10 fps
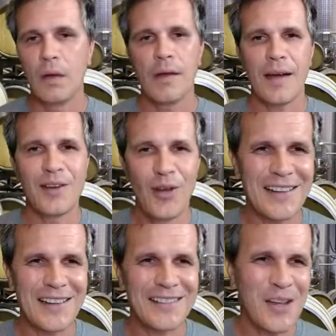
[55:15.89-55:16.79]
I know
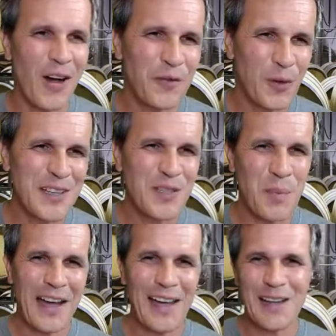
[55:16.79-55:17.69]
that offer
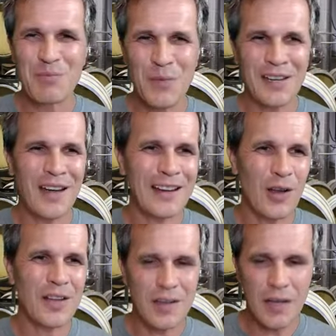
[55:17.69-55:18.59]
expired at midnight
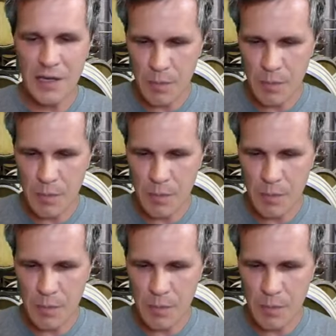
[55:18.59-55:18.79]
last night,